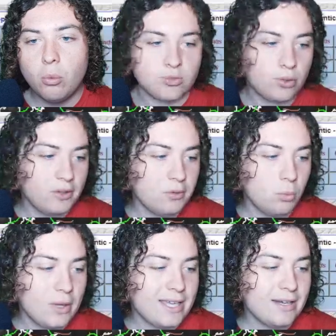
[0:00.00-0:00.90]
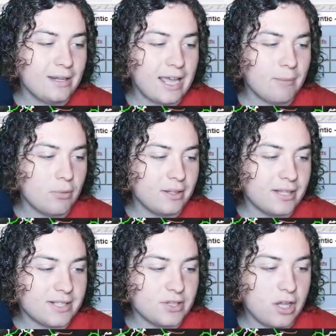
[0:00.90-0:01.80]
What's really weakening, hampering
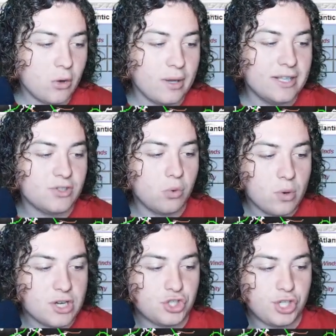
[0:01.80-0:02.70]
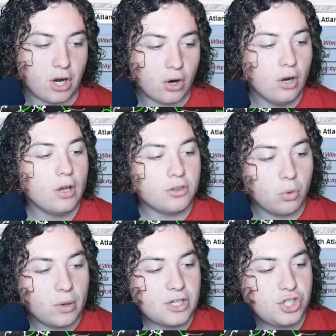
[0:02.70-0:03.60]
this though, is the wind shear.
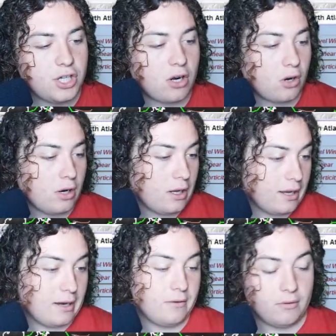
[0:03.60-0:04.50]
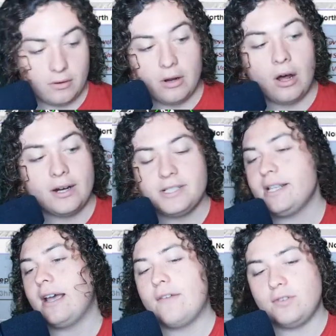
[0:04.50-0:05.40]
The wind shear, and
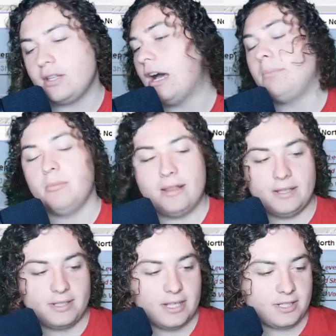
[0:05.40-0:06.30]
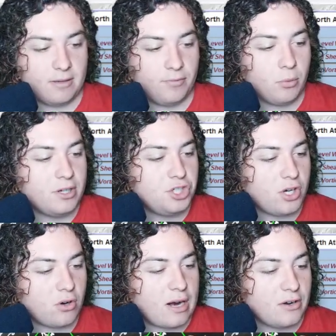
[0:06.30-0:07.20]
honestly, I have to compliment the system. The wind
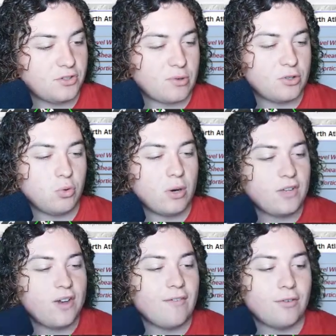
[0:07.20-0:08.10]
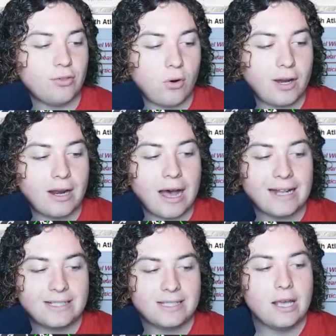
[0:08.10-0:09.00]
shear around it's around 25 to 30
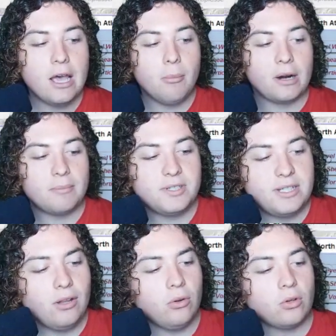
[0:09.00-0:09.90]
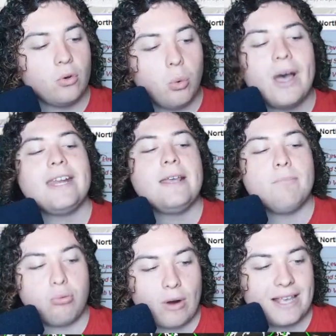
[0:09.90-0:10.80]
knots, but I'm still quite
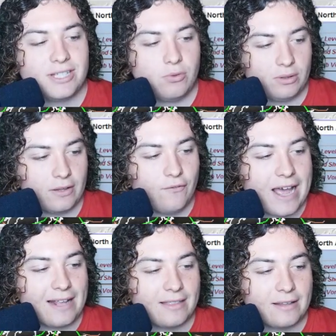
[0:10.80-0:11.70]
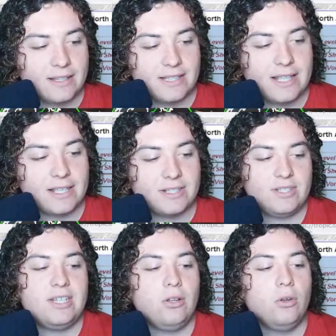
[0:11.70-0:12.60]
impressed with the fact that this thing is
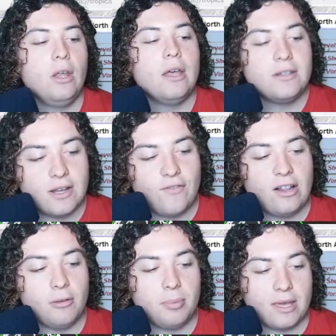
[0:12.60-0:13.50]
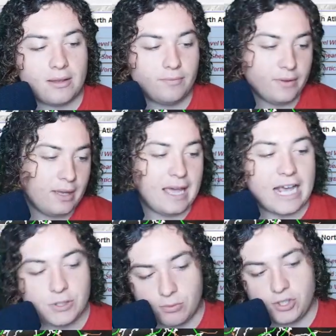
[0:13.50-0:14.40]
still developing
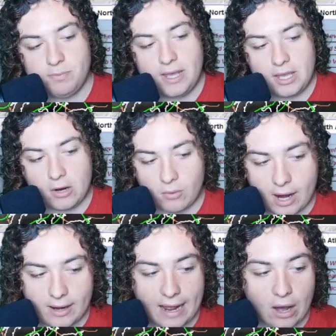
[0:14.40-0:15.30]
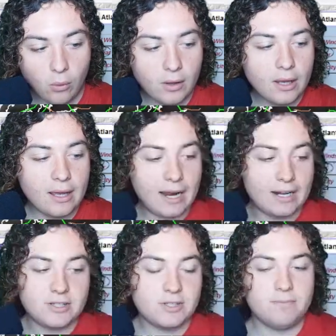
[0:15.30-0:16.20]
as we're speaking right now,
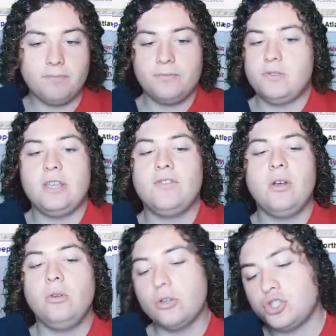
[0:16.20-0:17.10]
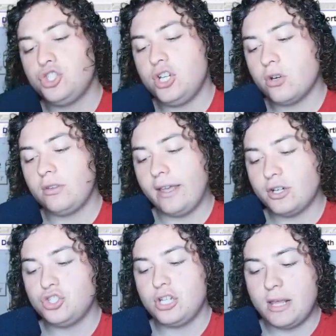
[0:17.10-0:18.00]
and it's even though it looks sheared like
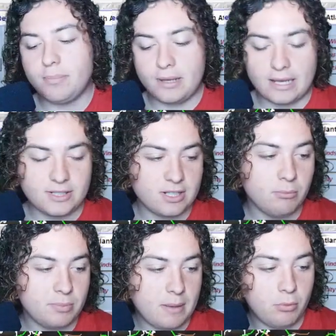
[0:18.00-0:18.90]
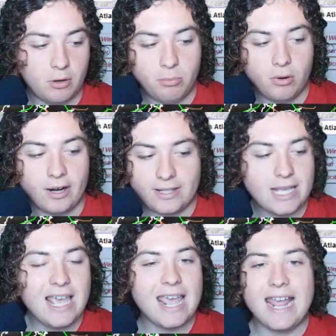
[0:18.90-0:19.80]
a sheep, as some people would put it,
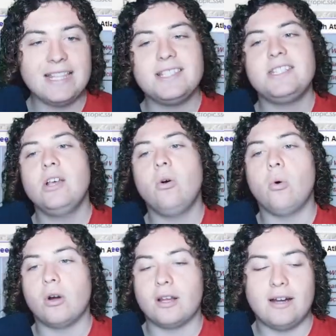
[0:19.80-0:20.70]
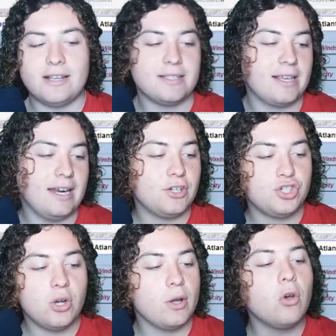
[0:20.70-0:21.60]
it's still organizing and it's
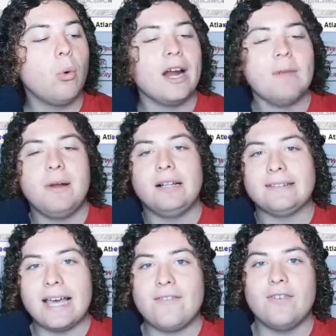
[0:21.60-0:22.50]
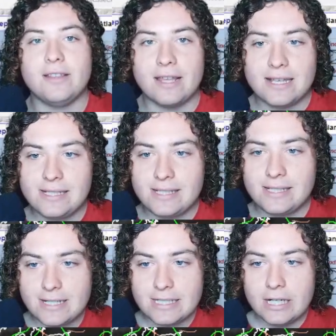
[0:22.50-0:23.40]
showing quite a bit of life in
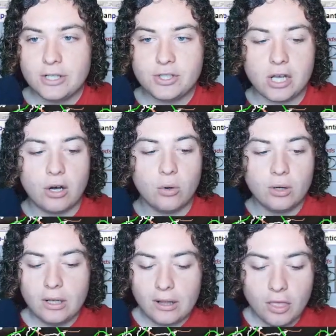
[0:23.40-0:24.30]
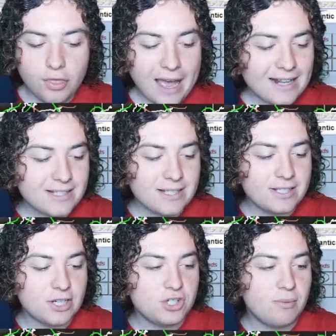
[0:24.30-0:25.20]
this. So that's the
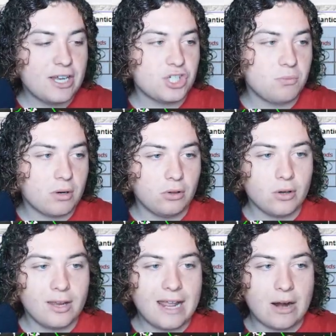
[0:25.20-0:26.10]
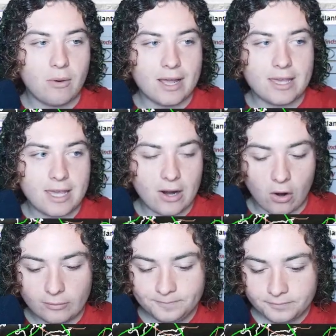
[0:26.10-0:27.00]
situation we're looking at right
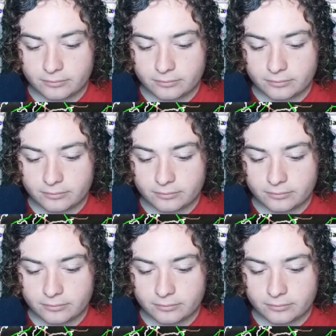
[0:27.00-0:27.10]
here.